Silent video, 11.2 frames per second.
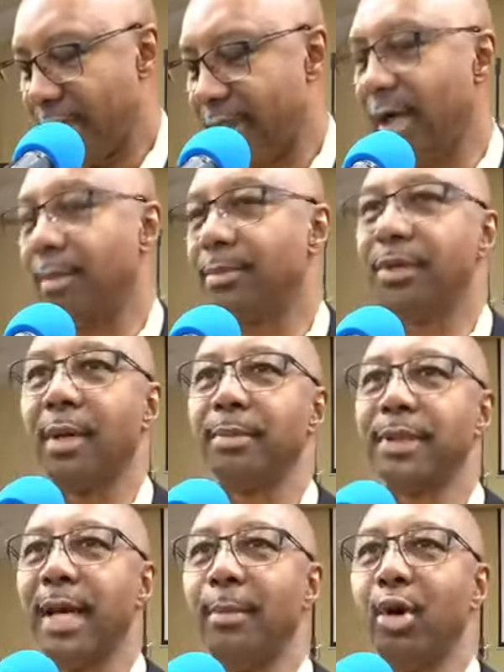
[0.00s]
come
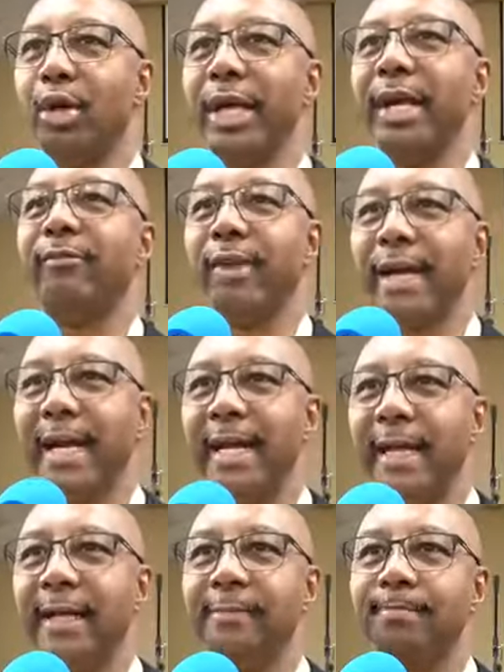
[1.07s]
sometime on every hand.